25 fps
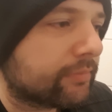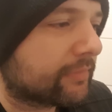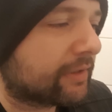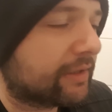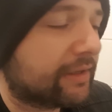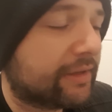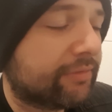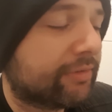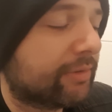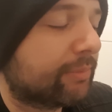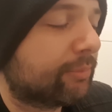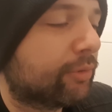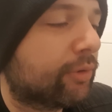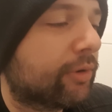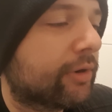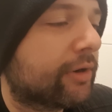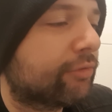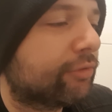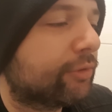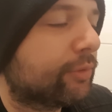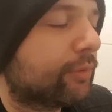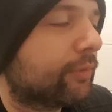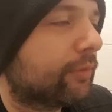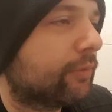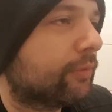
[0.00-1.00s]
even more
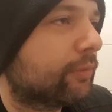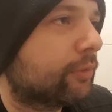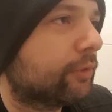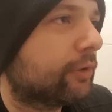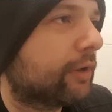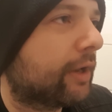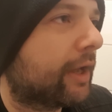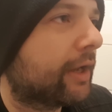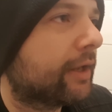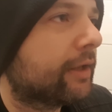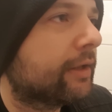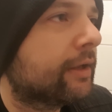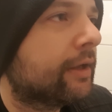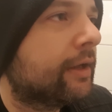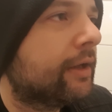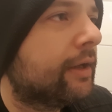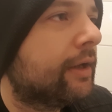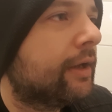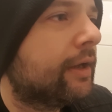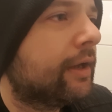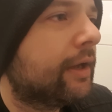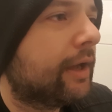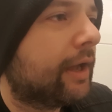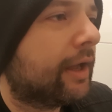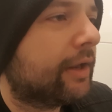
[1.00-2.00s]
if you would like,
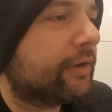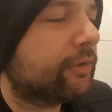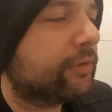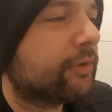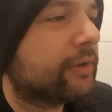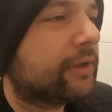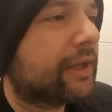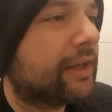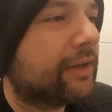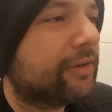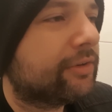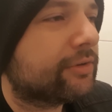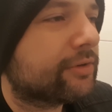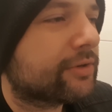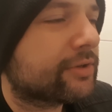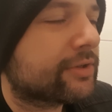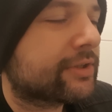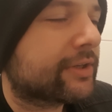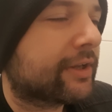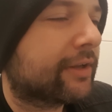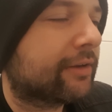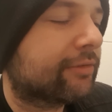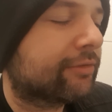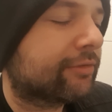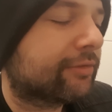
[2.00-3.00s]
and you get
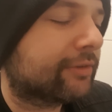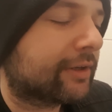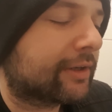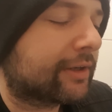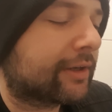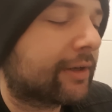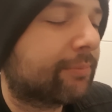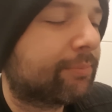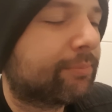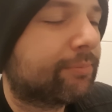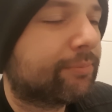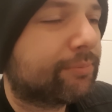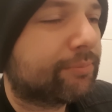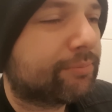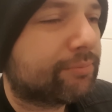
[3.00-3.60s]
yourself like a